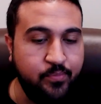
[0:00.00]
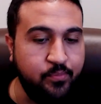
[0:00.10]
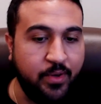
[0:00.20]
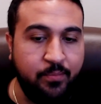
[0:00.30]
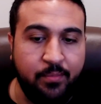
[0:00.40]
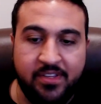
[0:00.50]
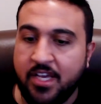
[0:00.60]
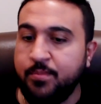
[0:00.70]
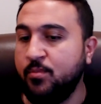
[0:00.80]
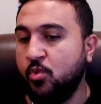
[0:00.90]
But maybe tell
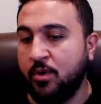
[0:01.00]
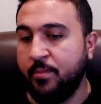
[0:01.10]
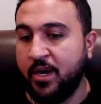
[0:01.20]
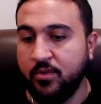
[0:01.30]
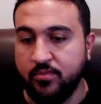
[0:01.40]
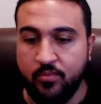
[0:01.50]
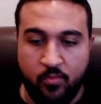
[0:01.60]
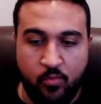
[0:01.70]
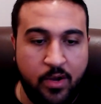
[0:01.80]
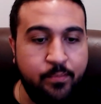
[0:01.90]
me more about
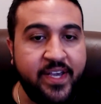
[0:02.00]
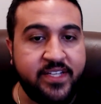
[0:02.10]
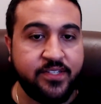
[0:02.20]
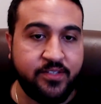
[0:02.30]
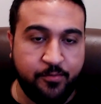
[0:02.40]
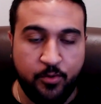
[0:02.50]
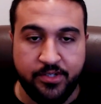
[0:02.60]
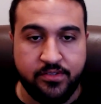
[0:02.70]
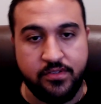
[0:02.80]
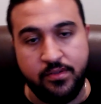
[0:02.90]
what makes it
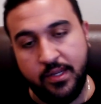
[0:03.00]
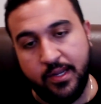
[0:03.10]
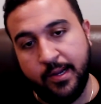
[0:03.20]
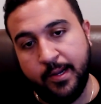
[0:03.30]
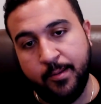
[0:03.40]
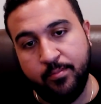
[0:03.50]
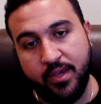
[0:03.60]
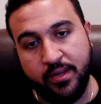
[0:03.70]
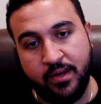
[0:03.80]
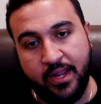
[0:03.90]
different,
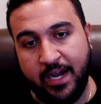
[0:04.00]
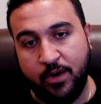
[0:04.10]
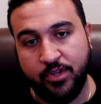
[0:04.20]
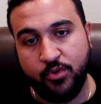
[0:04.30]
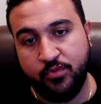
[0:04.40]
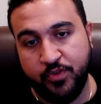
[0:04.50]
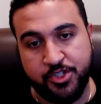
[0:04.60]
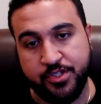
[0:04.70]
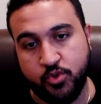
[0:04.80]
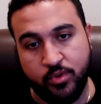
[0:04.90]
and how do you
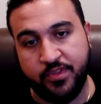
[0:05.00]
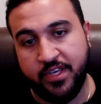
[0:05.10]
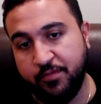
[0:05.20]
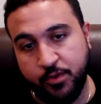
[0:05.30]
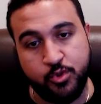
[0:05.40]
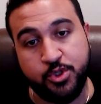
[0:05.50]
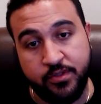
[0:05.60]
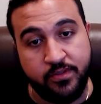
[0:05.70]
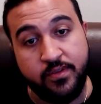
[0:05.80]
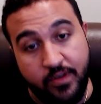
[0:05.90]
envision sort of the
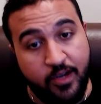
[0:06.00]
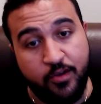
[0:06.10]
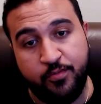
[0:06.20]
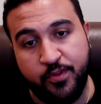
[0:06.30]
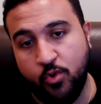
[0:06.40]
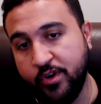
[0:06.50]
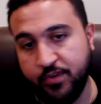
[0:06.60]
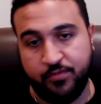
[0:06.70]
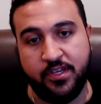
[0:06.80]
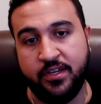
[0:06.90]
evolution of the Coin
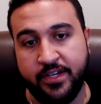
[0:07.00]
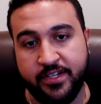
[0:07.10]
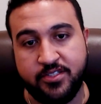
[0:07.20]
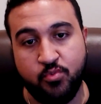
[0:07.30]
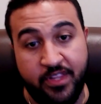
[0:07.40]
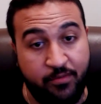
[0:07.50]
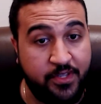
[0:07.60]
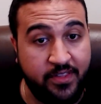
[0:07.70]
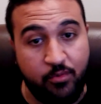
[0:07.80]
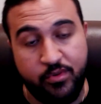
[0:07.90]
50 index with everything
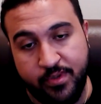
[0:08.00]
that we've been